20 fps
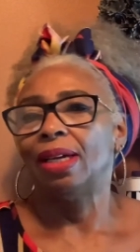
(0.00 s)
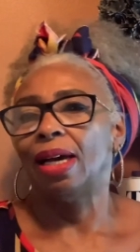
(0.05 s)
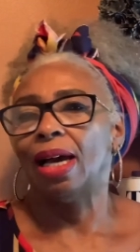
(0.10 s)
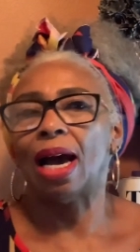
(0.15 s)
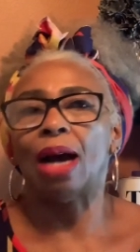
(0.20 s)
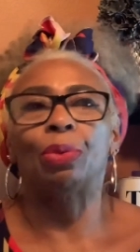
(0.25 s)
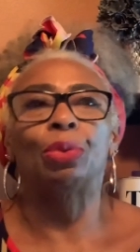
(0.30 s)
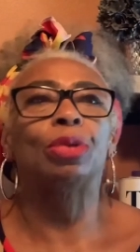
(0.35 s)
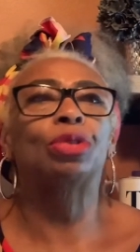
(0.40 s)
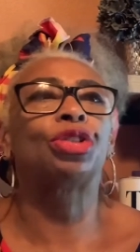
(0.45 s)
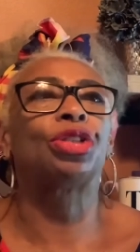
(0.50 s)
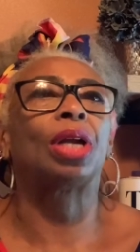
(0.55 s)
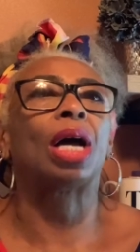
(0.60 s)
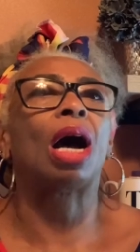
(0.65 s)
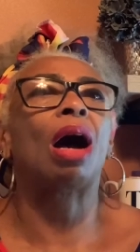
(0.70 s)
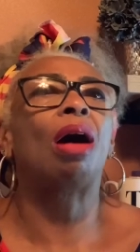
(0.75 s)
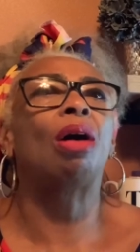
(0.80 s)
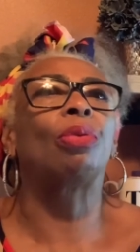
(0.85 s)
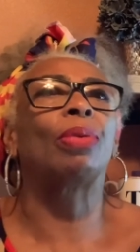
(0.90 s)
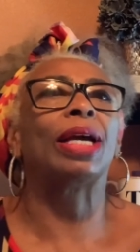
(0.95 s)
I want you to
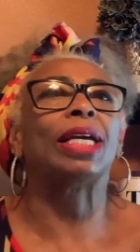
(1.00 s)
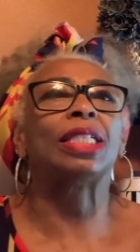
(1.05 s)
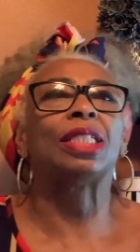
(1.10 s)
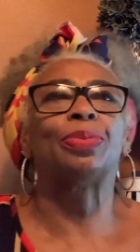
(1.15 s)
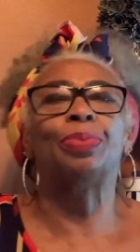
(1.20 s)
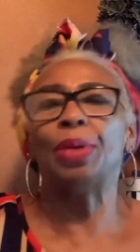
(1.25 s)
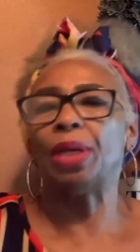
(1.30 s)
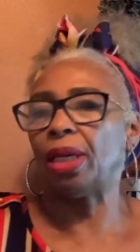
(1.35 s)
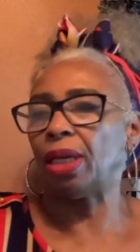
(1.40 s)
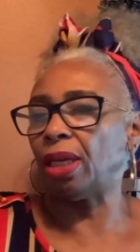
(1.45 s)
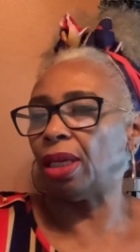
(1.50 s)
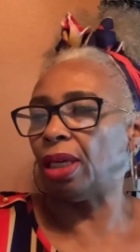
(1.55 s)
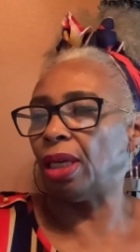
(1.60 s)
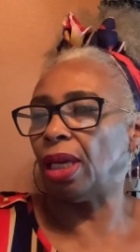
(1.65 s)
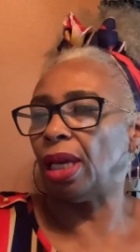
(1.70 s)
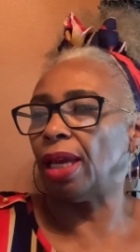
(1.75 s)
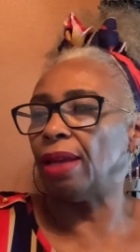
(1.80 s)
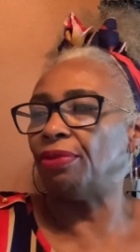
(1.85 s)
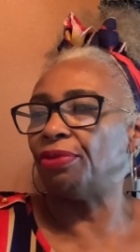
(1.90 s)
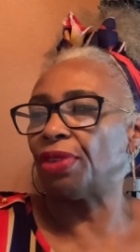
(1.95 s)
always be
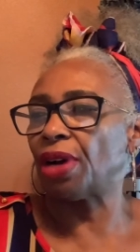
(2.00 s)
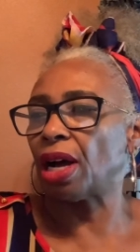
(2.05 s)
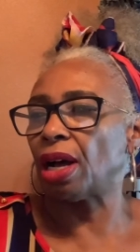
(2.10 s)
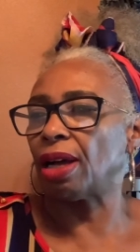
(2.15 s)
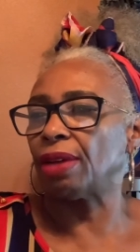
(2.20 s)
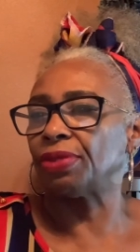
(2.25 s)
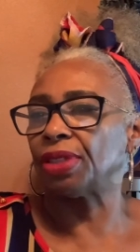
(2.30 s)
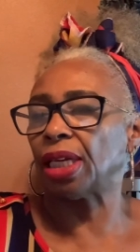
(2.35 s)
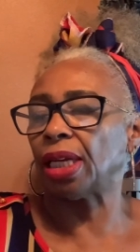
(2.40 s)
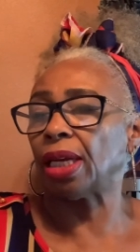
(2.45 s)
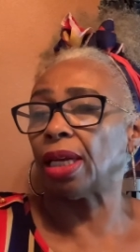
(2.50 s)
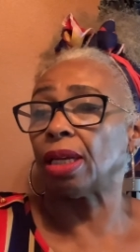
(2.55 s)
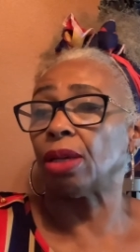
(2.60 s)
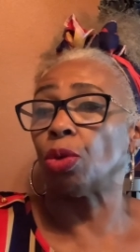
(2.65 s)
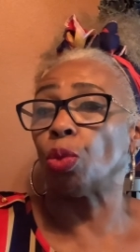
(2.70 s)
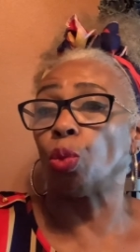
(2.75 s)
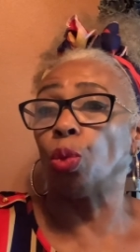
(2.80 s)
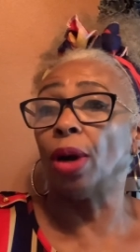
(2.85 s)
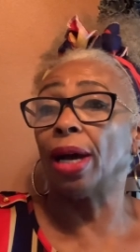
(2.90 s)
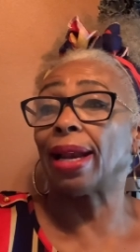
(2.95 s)
involved
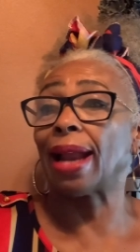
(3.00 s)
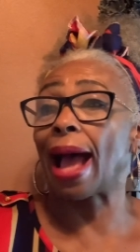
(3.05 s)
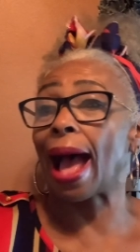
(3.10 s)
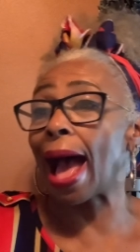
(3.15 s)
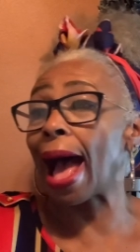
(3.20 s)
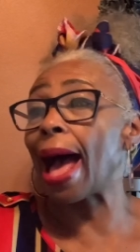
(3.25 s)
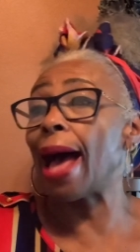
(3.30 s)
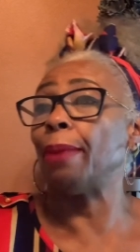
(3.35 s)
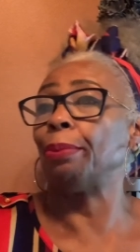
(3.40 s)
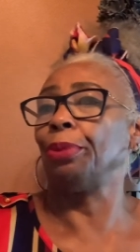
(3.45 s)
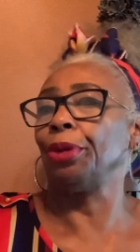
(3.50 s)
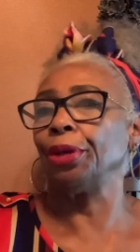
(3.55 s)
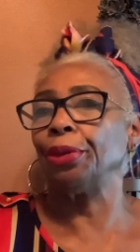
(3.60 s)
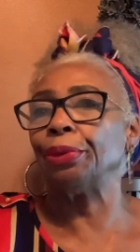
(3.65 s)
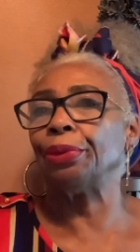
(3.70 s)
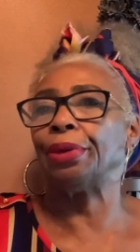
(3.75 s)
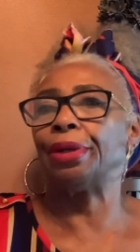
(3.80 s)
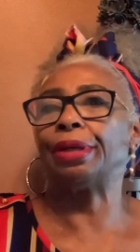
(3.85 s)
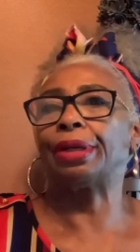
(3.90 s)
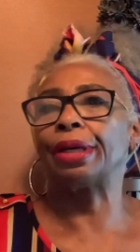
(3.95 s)
in what I'm
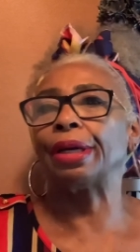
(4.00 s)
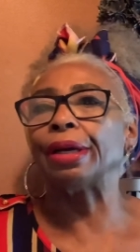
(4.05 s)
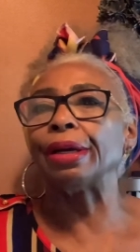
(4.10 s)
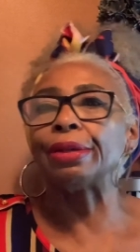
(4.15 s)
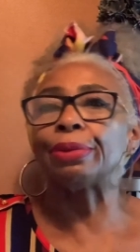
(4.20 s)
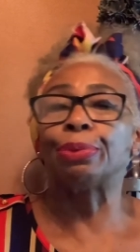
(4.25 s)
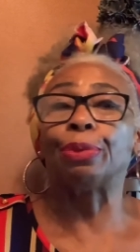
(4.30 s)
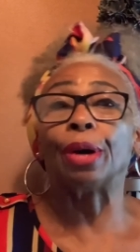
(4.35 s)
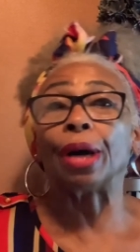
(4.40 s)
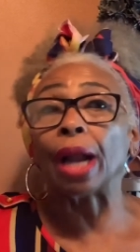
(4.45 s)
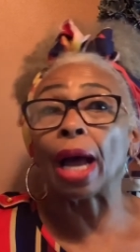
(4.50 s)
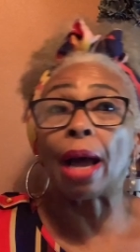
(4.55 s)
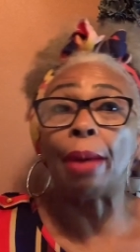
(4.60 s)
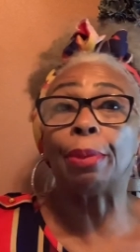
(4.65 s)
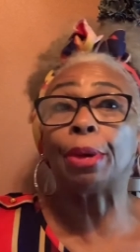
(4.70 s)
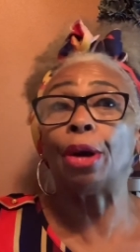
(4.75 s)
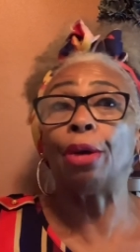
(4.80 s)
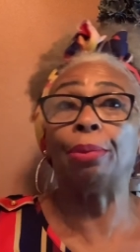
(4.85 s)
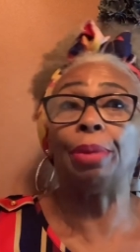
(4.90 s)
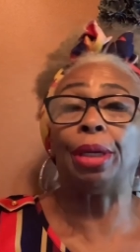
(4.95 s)
doing because what
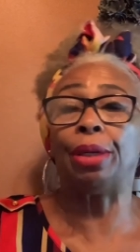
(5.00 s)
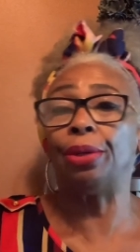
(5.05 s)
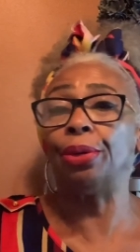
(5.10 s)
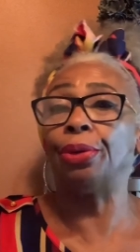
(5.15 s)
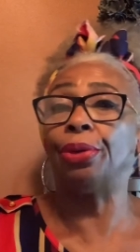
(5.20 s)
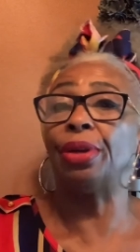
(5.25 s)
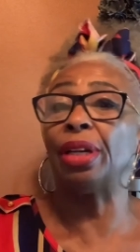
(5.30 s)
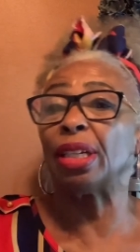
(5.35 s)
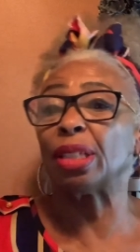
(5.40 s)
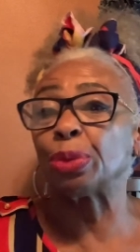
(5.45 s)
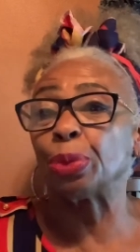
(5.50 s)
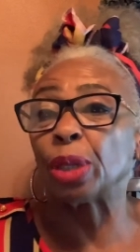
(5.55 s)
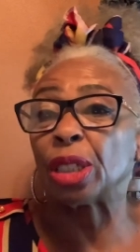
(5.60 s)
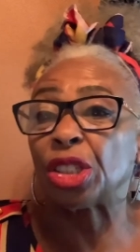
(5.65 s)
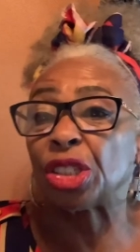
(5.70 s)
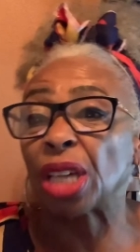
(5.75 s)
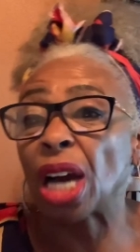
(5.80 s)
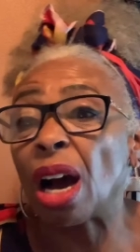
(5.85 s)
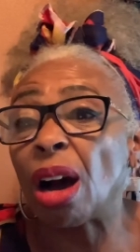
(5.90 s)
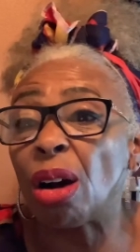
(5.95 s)
I'm going to be doing is
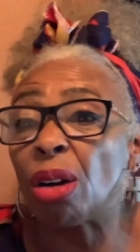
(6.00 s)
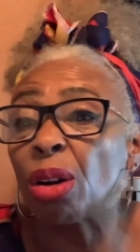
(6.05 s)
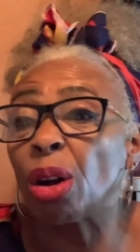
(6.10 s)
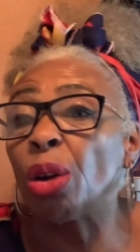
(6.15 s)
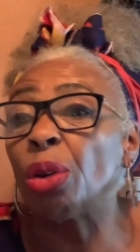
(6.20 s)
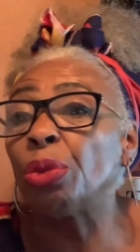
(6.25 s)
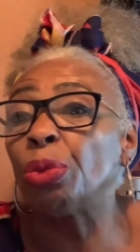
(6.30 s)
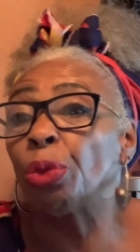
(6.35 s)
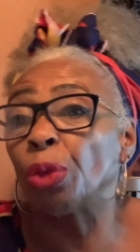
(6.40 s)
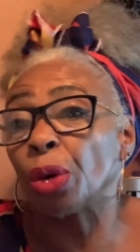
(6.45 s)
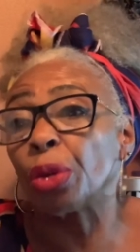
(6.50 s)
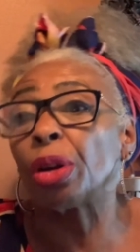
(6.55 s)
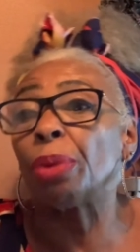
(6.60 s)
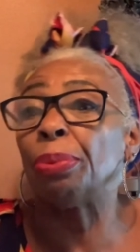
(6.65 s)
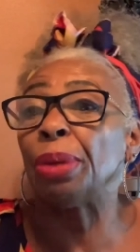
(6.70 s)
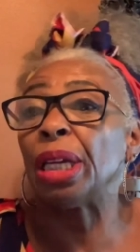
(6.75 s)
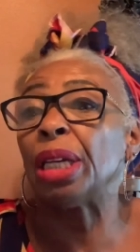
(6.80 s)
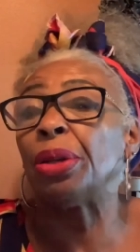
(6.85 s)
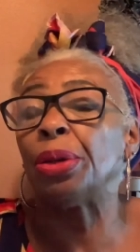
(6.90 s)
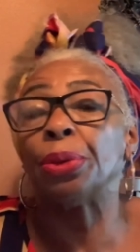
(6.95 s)
what y'all going to want to
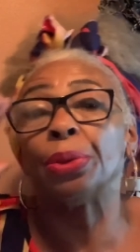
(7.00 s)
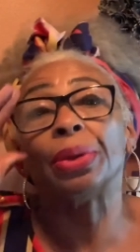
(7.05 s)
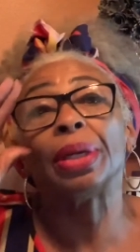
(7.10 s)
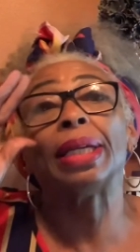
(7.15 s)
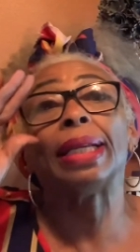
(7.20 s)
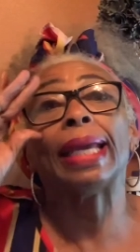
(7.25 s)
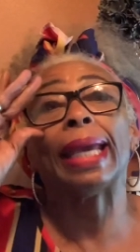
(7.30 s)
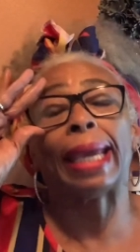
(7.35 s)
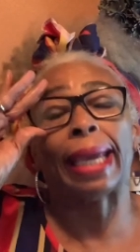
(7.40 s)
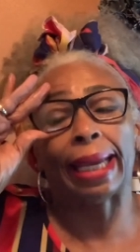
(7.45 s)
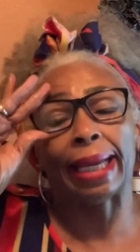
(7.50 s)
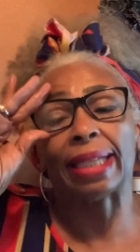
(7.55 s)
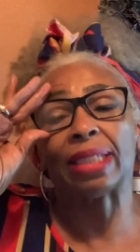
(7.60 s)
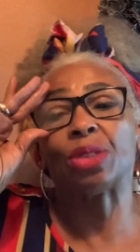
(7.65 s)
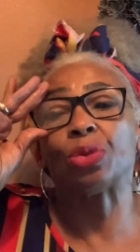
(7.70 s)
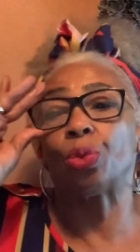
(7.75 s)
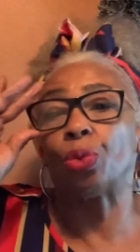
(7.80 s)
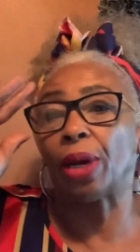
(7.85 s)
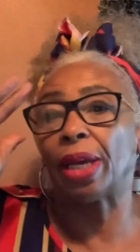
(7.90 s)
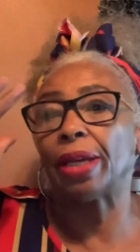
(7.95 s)
be doing
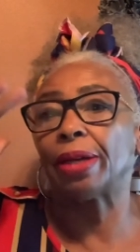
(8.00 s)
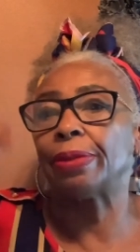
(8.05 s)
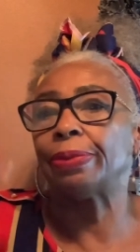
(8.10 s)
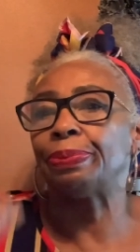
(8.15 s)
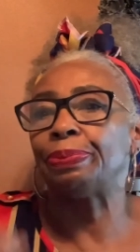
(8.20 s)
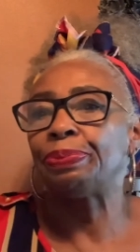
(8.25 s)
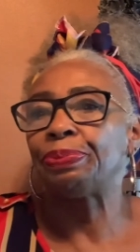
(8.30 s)
as well.